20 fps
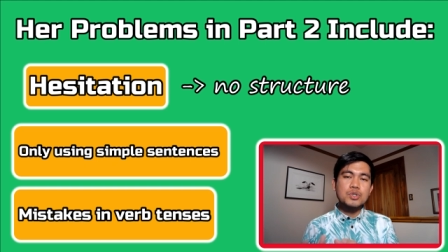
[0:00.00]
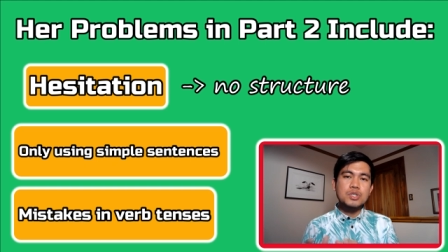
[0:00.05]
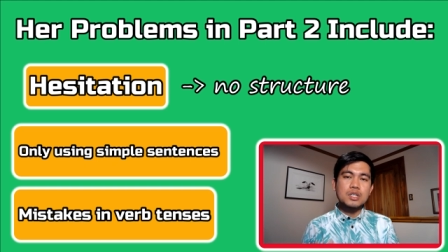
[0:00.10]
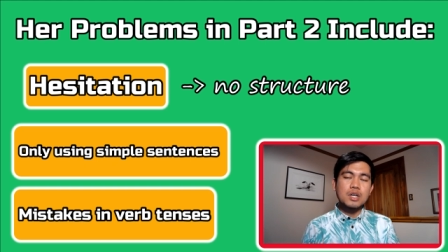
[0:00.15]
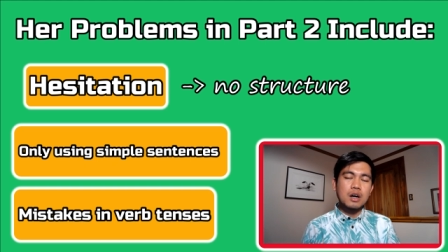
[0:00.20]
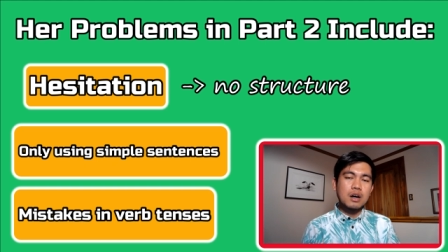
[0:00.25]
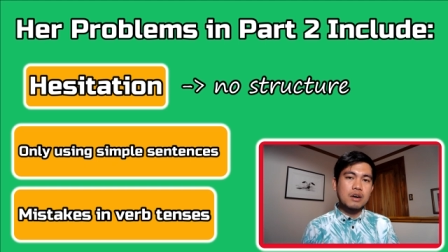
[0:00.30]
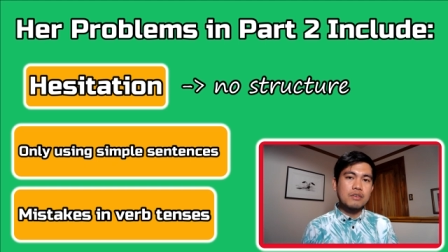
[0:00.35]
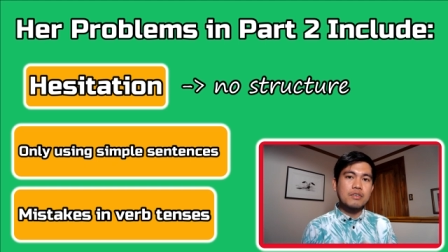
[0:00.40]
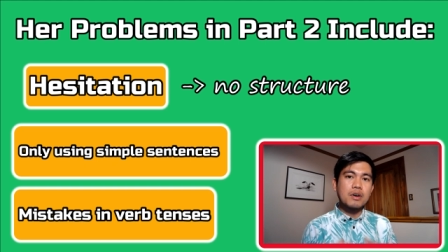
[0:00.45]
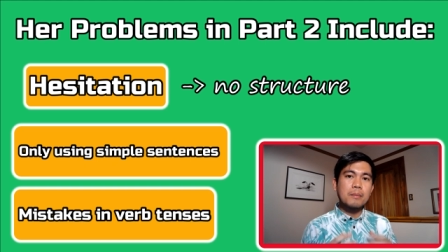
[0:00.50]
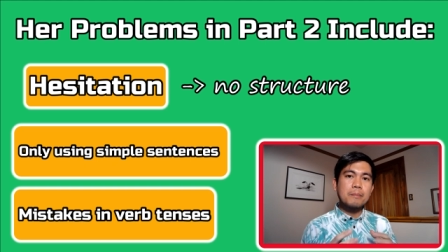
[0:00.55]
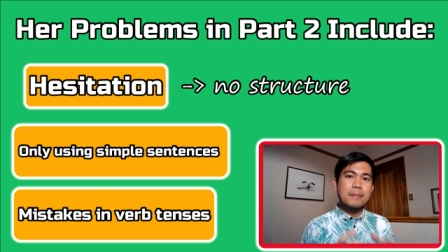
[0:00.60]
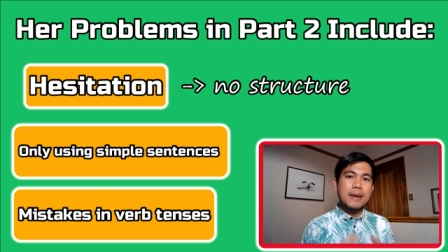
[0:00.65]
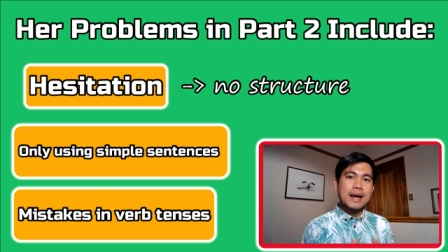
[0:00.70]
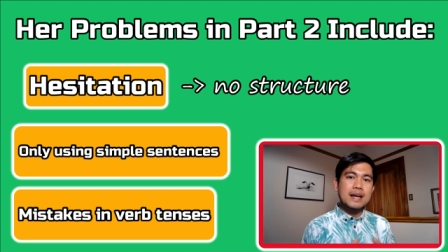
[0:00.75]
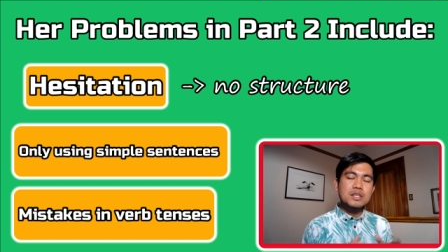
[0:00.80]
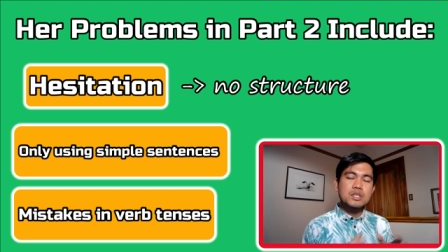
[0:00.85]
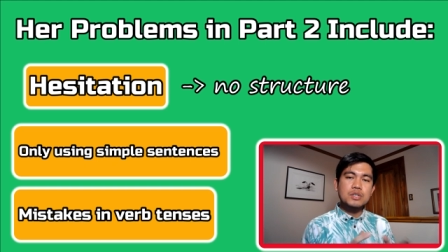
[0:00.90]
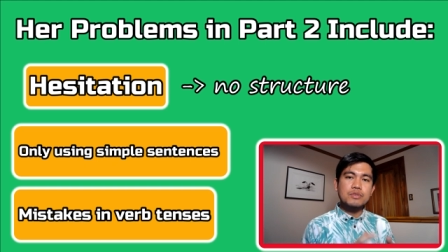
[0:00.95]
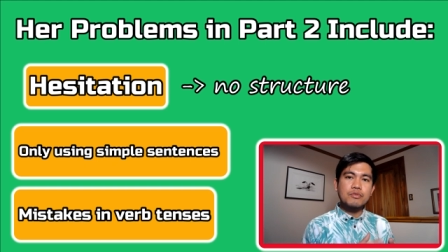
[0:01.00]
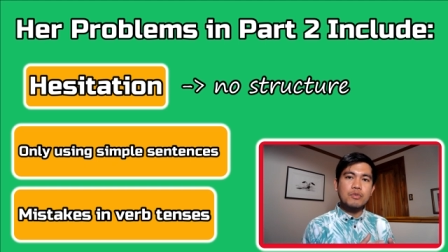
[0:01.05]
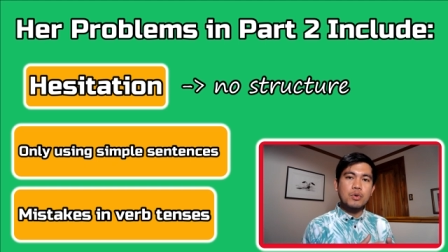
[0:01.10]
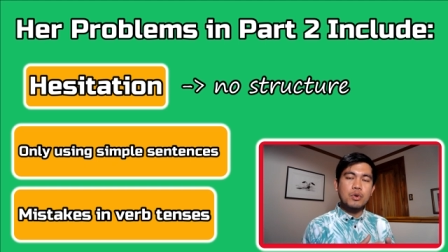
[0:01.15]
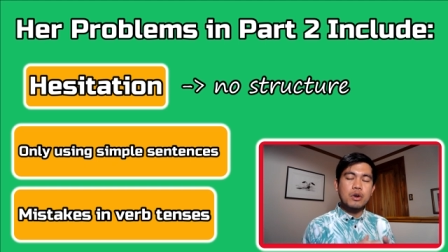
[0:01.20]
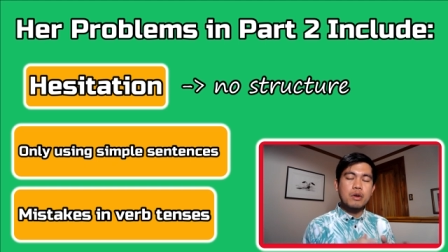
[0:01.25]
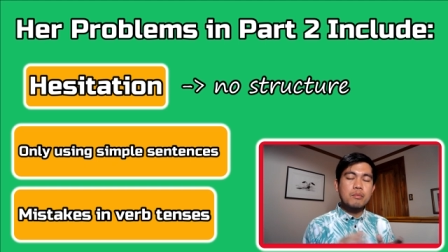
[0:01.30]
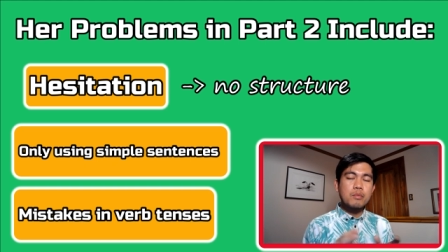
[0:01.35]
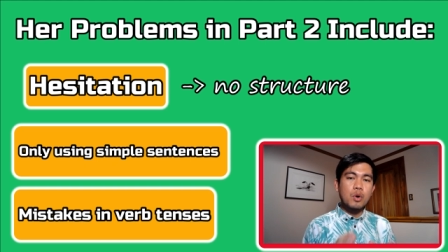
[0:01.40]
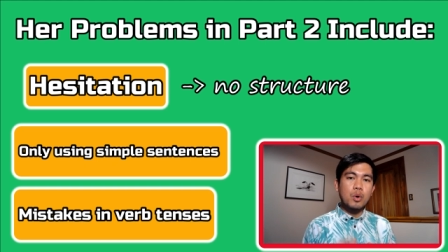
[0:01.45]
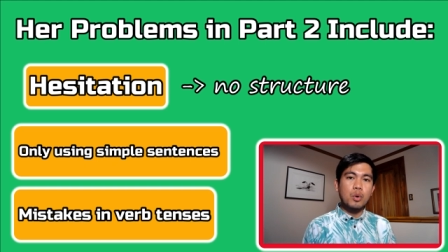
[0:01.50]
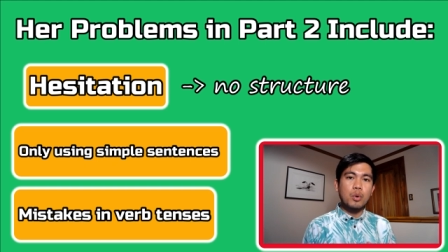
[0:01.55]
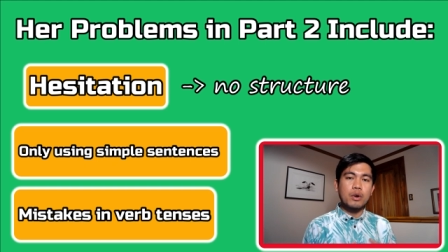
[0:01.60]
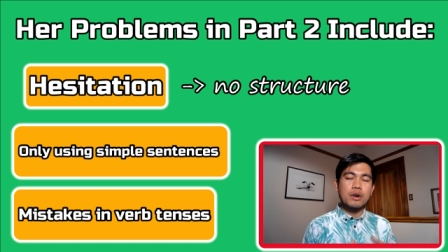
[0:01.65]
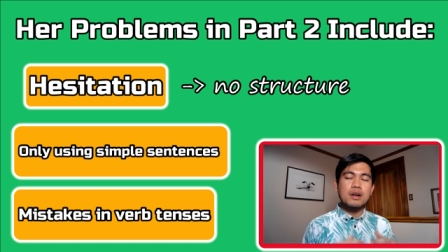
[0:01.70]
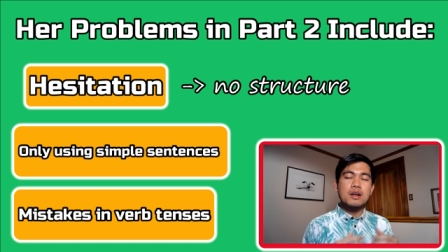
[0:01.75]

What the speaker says: of past form or